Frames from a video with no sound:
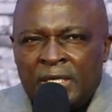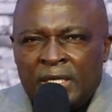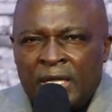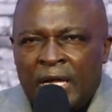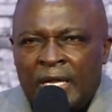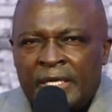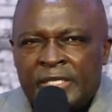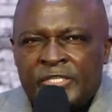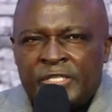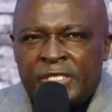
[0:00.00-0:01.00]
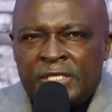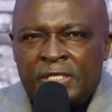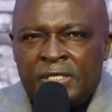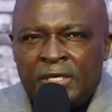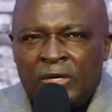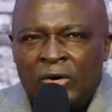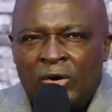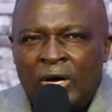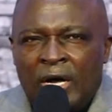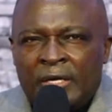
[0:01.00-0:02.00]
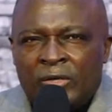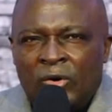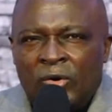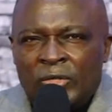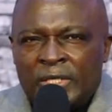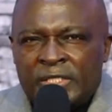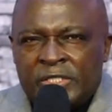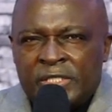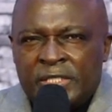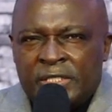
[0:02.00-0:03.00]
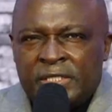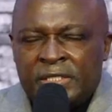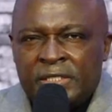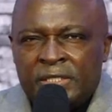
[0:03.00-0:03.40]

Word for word: and the sea and all that is in it,